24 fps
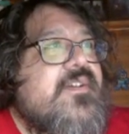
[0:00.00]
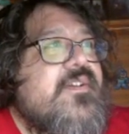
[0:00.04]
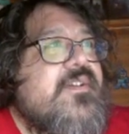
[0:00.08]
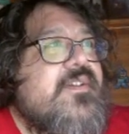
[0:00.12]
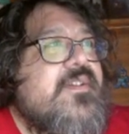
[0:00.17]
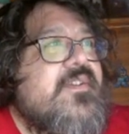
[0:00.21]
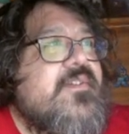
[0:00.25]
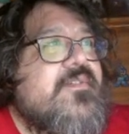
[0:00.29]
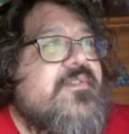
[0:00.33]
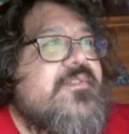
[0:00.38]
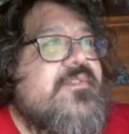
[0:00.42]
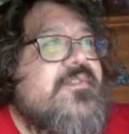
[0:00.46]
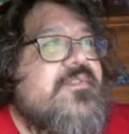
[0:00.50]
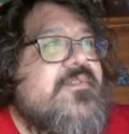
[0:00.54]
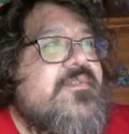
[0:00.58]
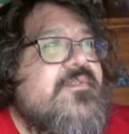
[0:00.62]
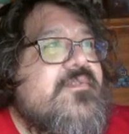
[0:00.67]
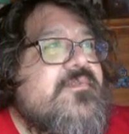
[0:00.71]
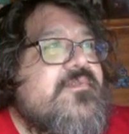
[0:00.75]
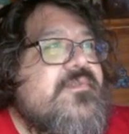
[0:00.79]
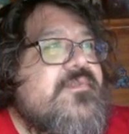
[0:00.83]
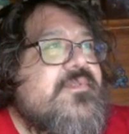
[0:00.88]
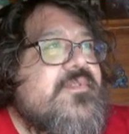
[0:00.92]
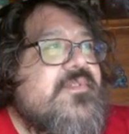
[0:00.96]
Here on the
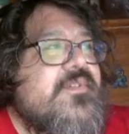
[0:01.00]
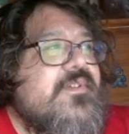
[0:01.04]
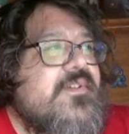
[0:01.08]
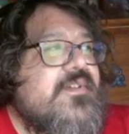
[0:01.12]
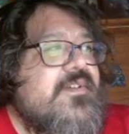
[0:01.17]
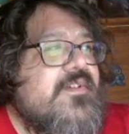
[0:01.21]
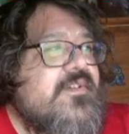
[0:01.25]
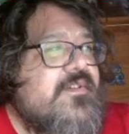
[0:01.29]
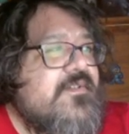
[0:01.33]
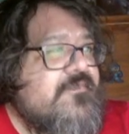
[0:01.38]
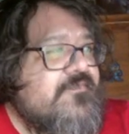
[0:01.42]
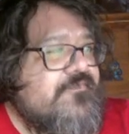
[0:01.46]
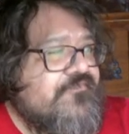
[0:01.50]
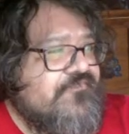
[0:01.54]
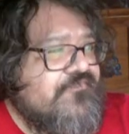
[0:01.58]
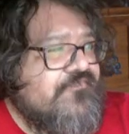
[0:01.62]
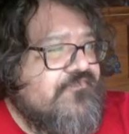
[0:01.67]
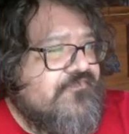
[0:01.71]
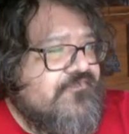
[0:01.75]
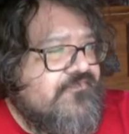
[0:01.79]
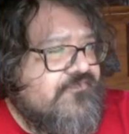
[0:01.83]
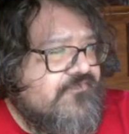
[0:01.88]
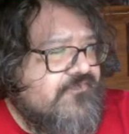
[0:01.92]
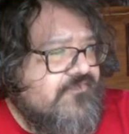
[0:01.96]
news,
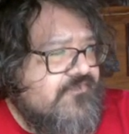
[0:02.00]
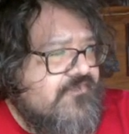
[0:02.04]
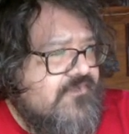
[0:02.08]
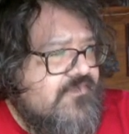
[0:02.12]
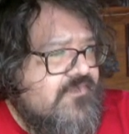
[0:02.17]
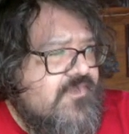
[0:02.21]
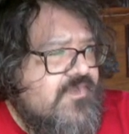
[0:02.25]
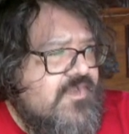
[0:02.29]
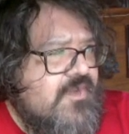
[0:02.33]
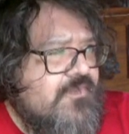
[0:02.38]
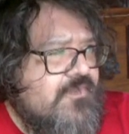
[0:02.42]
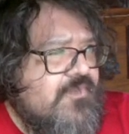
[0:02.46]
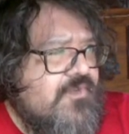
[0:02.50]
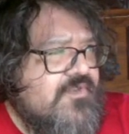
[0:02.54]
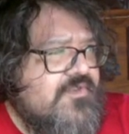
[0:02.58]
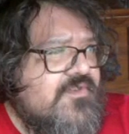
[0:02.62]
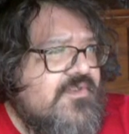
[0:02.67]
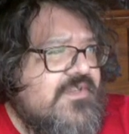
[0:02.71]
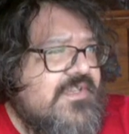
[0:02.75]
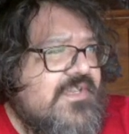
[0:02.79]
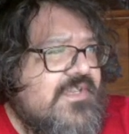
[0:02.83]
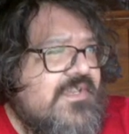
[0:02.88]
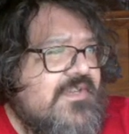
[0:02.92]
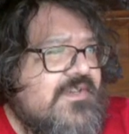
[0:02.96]

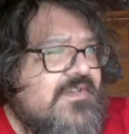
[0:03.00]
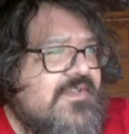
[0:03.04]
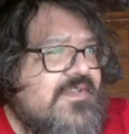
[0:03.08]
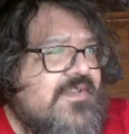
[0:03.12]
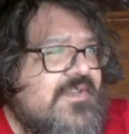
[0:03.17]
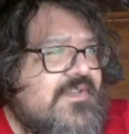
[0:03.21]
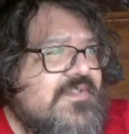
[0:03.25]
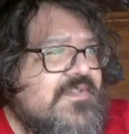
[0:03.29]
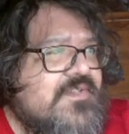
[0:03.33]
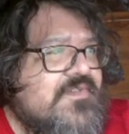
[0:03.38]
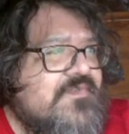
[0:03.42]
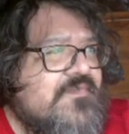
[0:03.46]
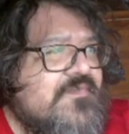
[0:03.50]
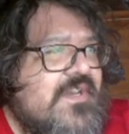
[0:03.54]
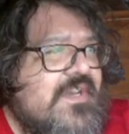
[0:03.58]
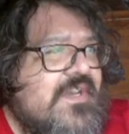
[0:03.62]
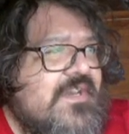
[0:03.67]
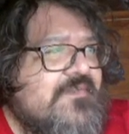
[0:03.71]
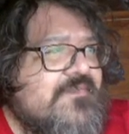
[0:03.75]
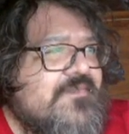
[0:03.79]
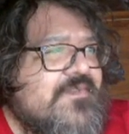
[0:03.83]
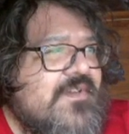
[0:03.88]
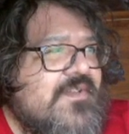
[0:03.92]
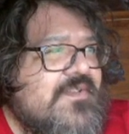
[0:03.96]
Burger King to launch
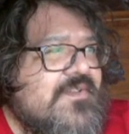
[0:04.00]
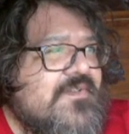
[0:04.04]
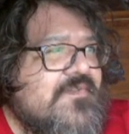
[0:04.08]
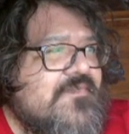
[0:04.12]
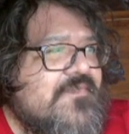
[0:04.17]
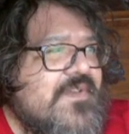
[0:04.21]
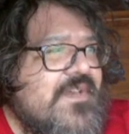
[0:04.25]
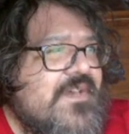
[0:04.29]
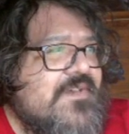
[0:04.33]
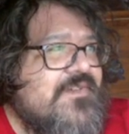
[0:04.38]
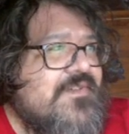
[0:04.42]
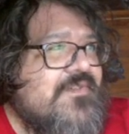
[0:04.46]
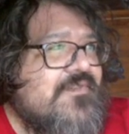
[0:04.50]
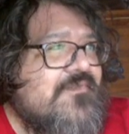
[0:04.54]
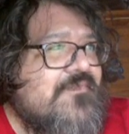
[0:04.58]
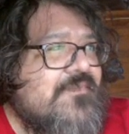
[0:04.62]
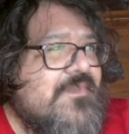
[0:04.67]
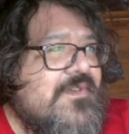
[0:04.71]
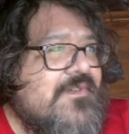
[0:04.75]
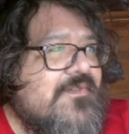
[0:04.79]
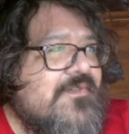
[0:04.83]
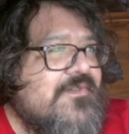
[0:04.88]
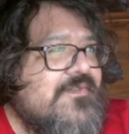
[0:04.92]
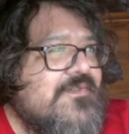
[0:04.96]
$5 value
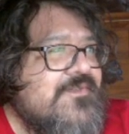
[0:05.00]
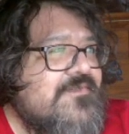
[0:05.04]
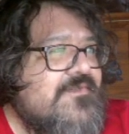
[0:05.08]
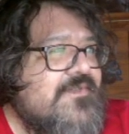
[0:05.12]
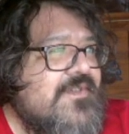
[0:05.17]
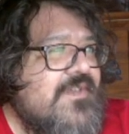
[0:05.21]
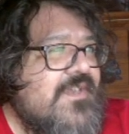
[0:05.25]
meal.